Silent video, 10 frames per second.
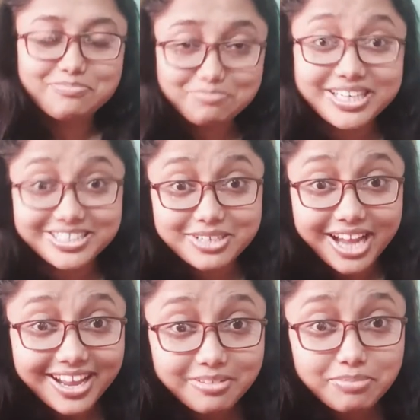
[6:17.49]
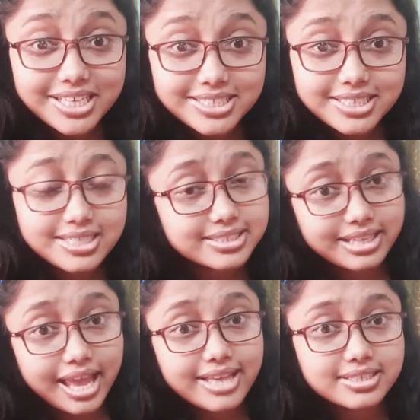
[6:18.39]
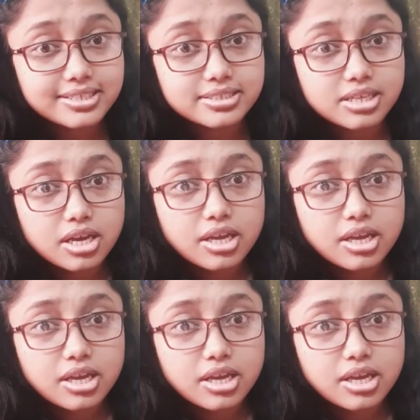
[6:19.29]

because it is classist.